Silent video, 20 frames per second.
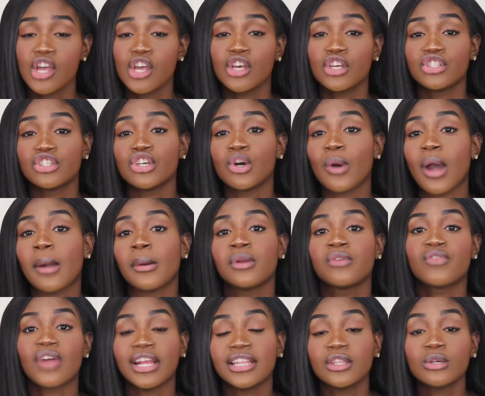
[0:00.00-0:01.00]
So I would
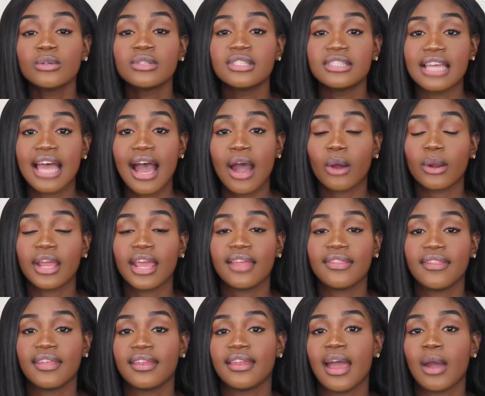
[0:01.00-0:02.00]
write those down and
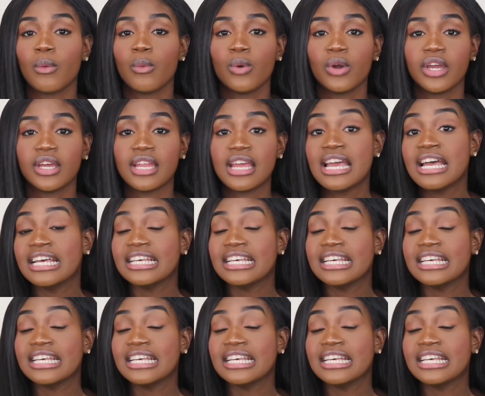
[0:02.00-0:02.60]
then I would